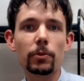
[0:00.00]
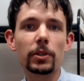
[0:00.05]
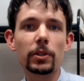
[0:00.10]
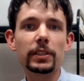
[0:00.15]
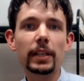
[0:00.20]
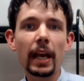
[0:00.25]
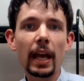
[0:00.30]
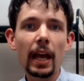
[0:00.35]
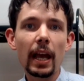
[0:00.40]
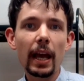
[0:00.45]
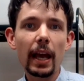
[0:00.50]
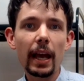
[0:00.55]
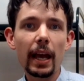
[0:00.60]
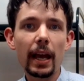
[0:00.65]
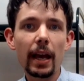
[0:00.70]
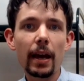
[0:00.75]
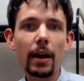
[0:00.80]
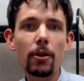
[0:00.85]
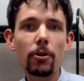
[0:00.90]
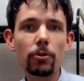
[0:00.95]
was,
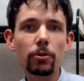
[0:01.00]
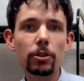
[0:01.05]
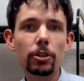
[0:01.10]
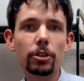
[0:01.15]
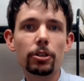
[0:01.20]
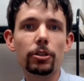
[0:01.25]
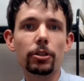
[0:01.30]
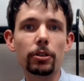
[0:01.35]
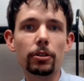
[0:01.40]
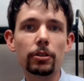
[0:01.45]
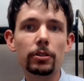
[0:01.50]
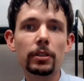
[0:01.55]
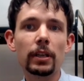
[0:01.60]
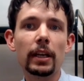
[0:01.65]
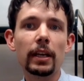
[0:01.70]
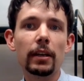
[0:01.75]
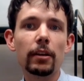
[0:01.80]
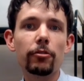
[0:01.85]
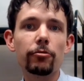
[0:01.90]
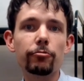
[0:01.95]
how could
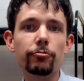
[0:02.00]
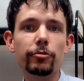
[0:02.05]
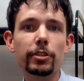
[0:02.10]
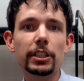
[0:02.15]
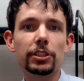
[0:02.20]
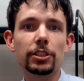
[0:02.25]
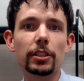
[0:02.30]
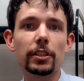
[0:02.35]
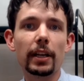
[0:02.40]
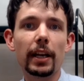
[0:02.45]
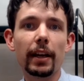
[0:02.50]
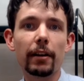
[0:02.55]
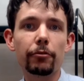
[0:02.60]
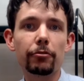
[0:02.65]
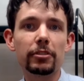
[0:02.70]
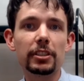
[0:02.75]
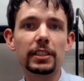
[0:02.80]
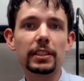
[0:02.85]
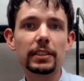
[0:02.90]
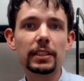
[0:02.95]
Richard have
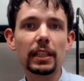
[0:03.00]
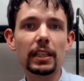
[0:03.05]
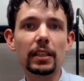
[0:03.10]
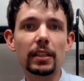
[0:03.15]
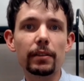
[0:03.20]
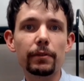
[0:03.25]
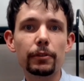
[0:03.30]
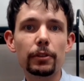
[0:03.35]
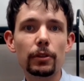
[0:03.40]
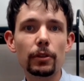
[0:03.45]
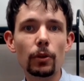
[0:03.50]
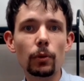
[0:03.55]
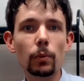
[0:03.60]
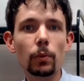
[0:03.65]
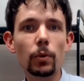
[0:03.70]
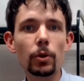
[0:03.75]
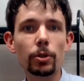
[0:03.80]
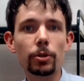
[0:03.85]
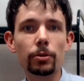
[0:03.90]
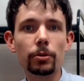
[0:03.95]
received the
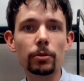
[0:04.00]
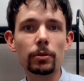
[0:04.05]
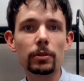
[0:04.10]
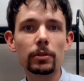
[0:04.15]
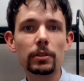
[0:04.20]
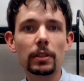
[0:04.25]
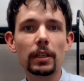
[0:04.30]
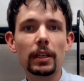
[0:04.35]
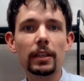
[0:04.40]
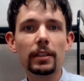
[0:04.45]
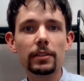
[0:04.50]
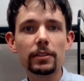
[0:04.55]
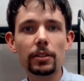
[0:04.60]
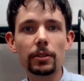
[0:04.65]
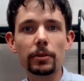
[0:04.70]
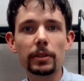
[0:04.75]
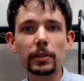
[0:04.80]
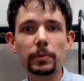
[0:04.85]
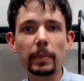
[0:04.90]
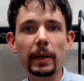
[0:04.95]
wound to
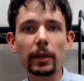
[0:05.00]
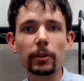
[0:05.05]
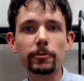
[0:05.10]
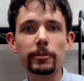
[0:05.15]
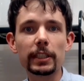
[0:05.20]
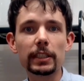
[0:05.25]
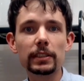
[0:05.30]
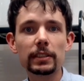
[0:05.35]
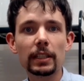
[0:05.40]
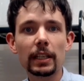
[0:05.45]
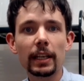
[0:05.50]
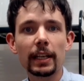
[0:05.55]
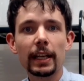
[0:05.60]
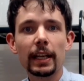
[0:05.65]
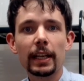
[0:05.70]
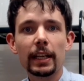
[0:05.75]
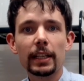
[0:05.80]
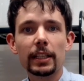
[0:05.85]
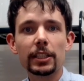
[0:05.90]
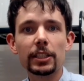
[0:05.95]
his pelvis?
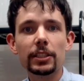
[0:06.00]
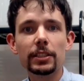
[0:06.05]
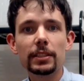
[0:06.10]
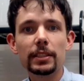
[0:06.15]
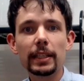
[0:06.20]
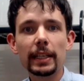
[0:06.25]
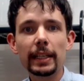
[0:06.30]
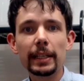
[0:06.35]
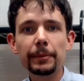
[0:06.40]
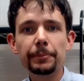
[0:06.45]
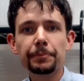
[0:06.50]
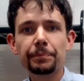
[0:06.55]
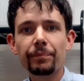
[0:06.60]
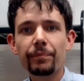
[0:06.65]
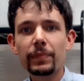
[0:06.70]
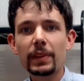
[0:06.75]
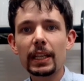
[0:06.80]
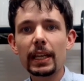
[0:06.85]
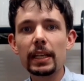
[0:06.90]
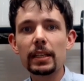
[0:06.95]
You see,
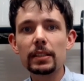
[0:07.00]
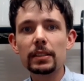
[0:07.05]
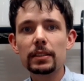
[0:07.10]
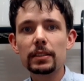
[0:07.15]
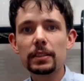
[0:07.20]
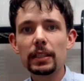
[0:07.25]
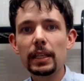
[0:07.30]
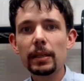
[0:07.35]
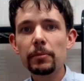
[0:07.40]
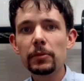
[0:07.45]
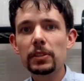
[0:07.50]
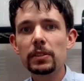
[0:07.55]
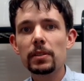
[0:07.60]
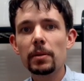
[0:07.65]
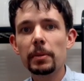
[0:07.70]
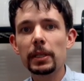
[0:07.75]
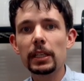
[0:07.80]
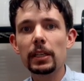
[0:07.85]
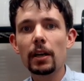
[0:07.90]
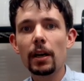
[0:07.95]
it seemed
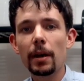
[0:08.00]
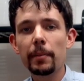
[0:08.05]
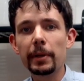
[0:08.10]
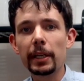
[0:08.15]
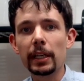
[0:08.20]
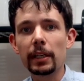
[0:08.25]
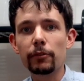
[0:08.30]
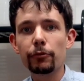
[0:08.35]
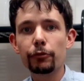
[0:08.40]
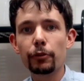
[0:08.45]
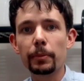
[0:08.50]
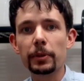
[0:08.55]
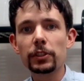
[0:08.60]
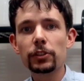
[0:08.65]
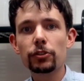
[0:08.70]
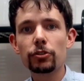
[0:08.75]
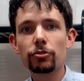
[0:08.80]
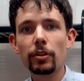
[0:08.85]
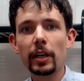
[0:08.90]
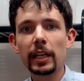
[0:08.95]
to be coming from a
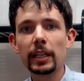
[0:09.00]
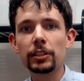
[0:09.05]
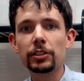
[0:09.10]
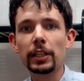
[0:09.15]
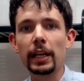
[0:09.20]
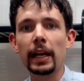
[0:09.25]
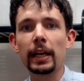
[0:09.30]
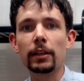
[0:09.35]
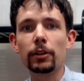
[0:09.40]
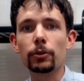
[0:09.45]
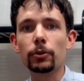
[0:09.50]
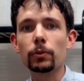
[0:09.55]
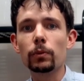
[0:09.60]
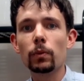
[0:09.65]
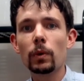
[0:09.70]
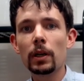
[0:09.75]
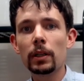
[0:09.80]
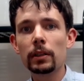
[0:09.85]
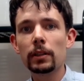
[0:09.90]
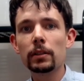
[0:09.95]
strange angle,
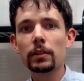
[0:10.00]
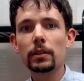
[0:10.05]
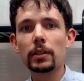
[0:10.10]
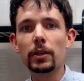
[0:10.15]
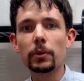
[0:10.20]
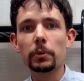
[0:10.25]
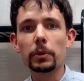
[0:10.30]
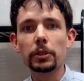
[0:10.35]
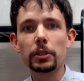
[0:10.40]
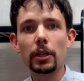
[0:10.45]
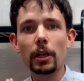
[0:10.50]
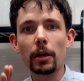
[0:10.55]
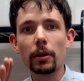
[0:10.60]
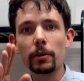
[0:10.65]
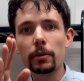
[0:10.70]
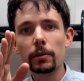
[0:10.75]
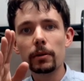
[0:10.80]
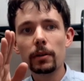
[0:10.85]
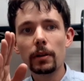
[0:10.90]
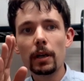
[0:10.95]
one that would
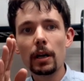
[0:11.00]
go